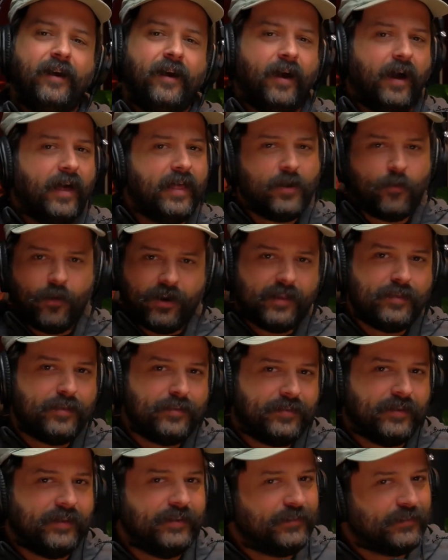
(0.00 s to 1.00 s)
I think one of the
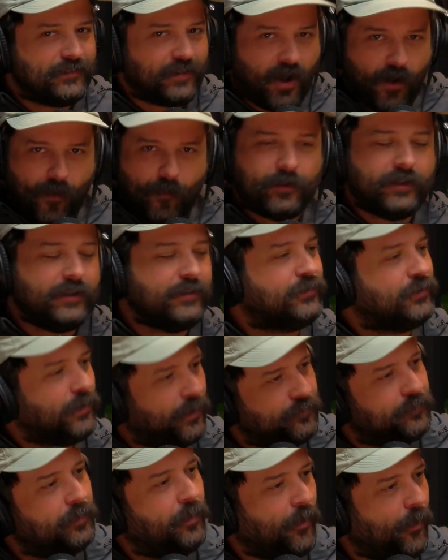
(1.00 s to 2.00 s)
things that's holding
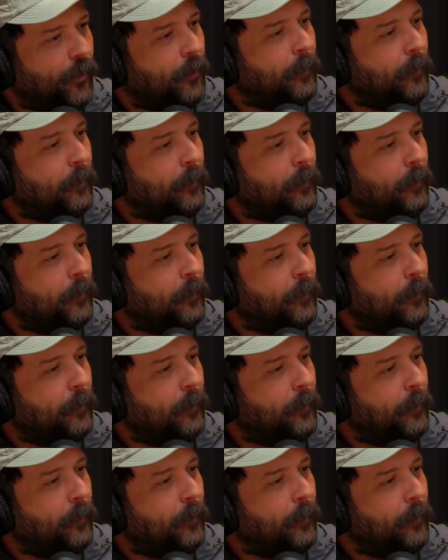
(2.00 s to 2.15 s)
softball